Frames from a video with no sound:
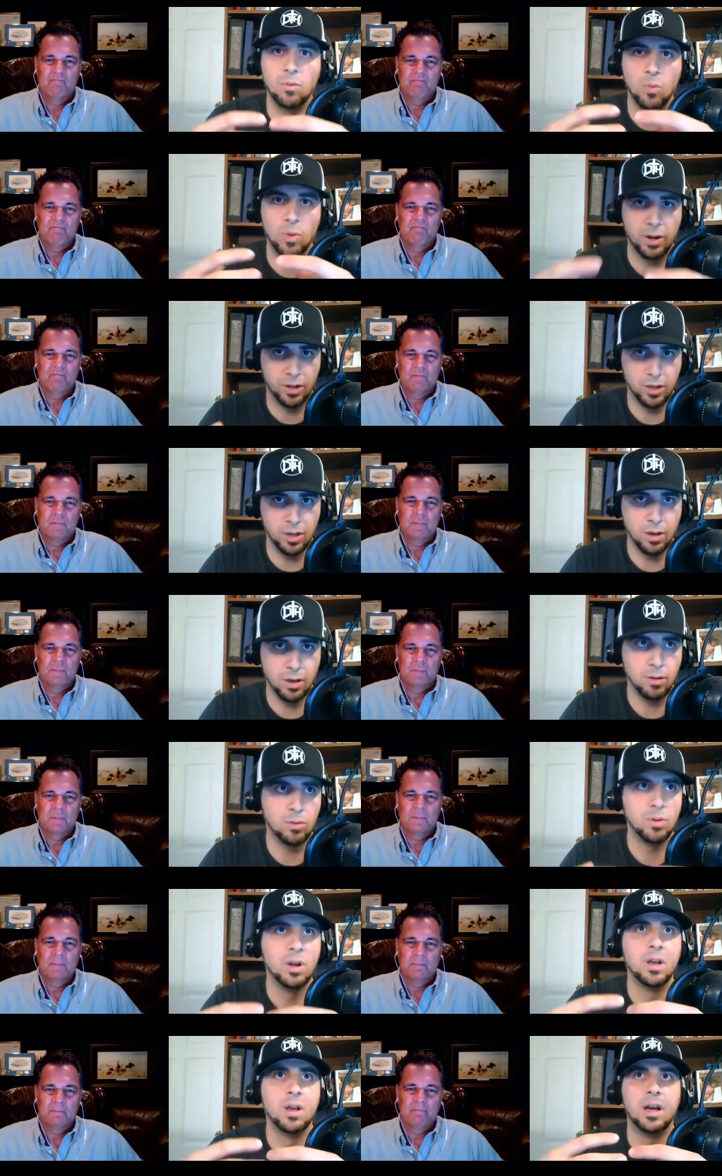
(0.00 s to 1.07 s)
Speaker 1: Where to go
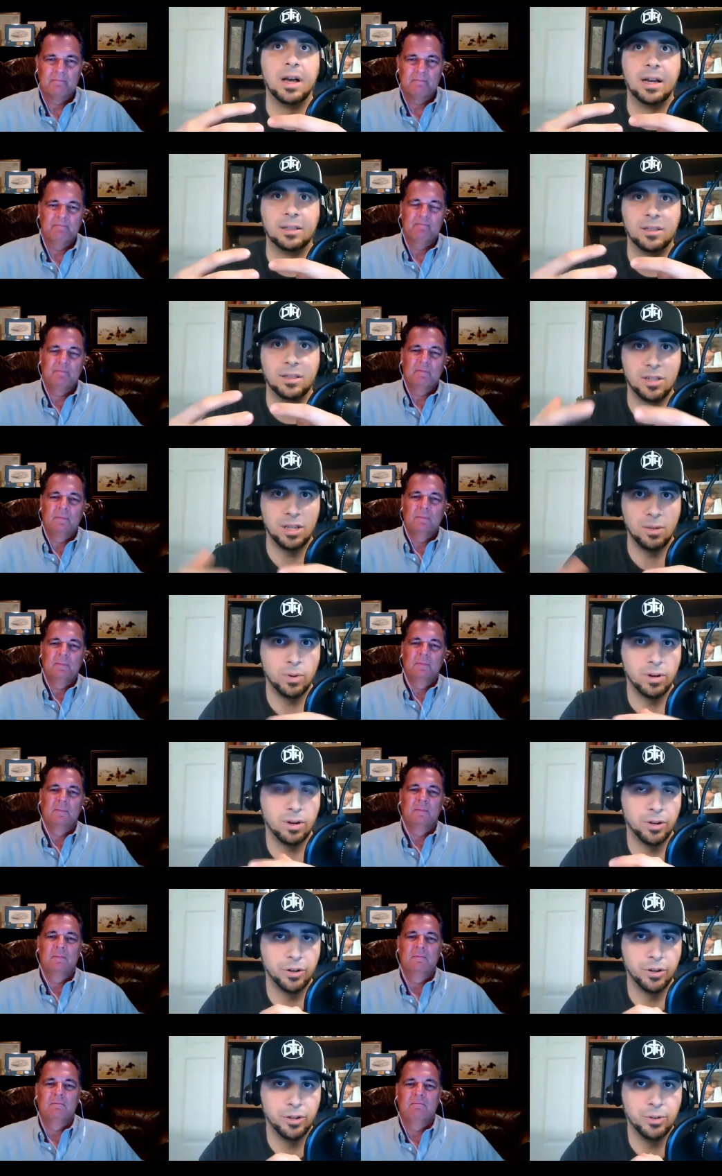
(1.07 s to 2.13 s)
uh, to see what all
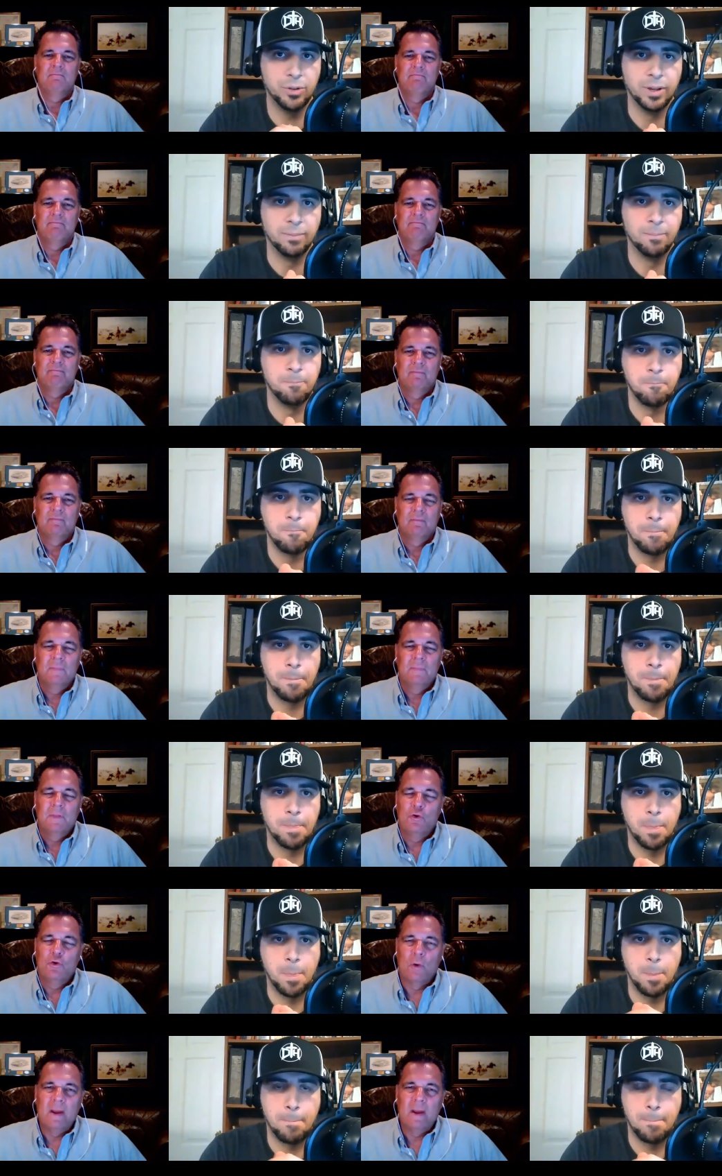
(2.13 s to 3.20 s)
you're doing?
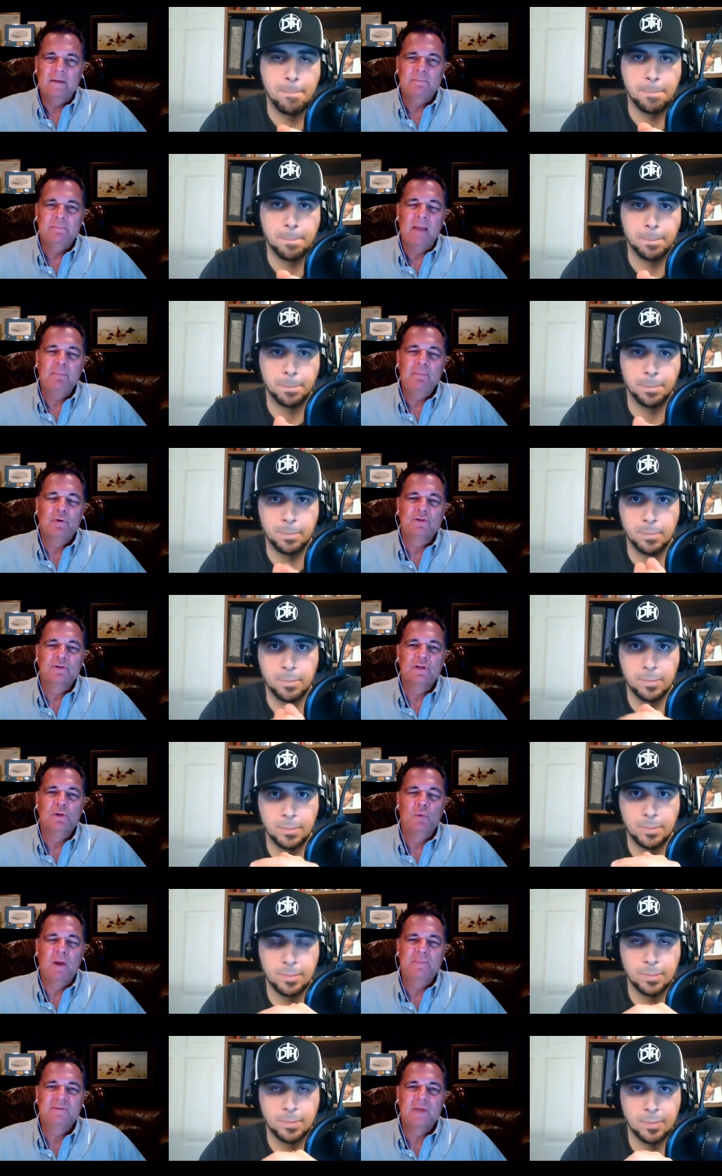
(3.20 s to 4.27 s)
Speaker 2: Great. My personal
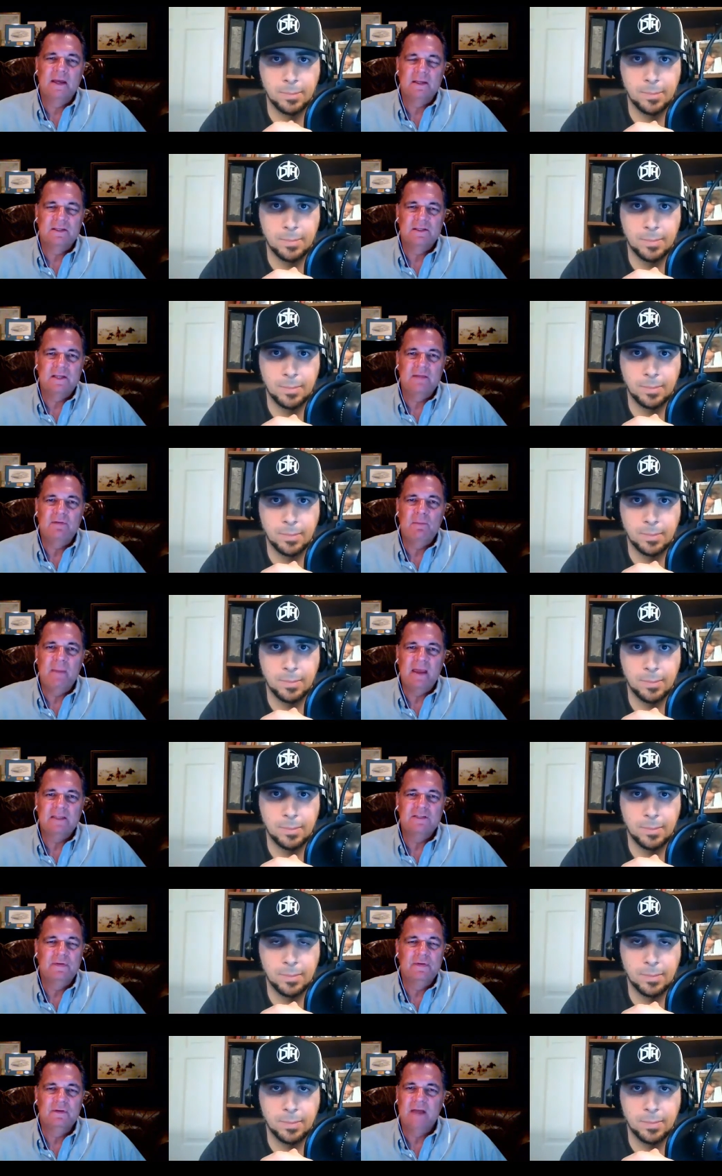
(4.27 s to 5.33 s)
website is
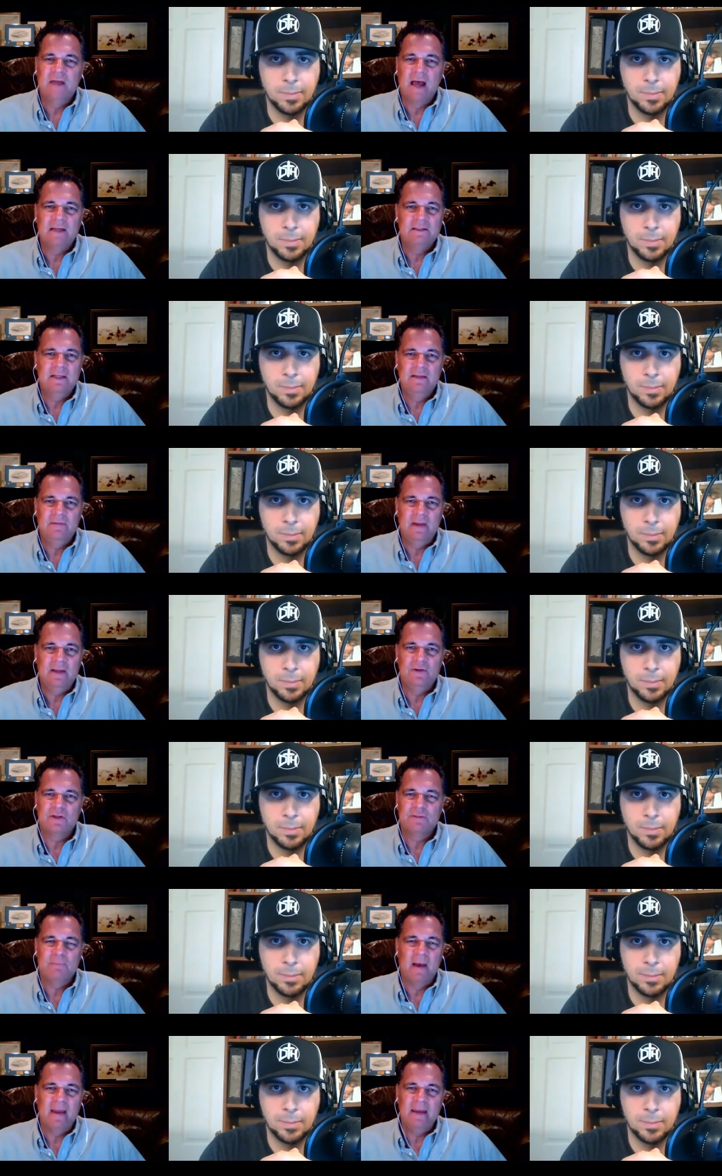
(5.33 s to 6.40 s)
stephenmansfield.tv, just
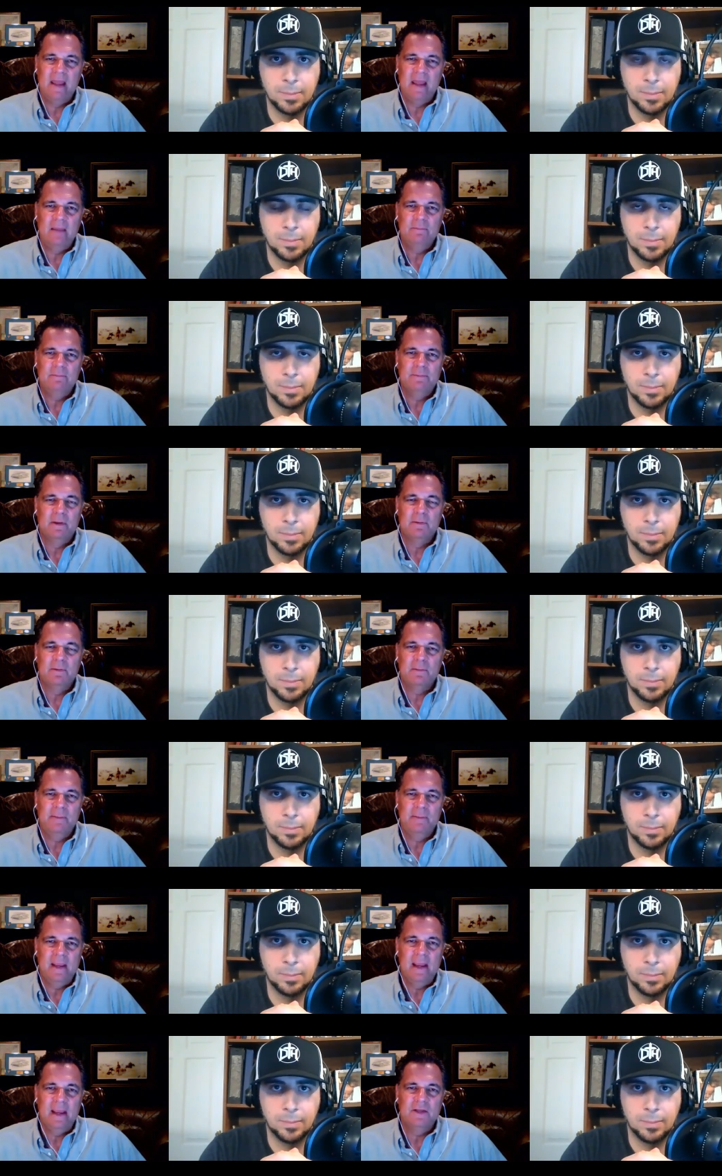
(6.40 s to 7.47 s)
my name spelled with a
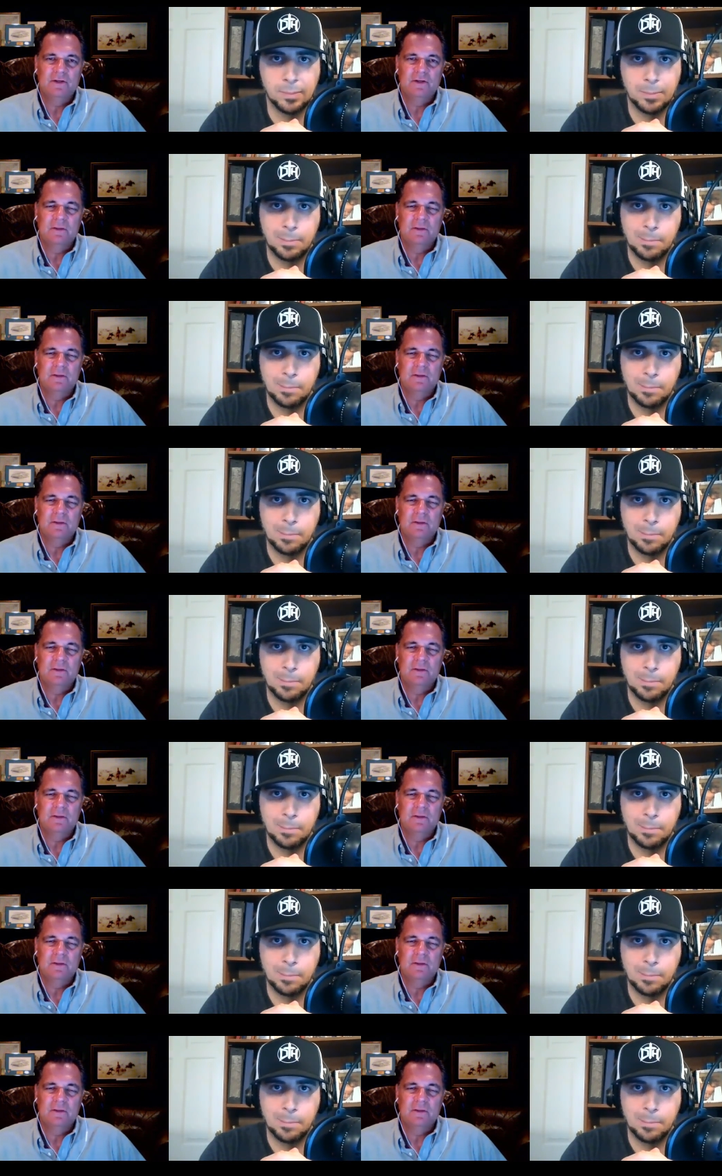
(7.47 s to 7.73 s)
ph. on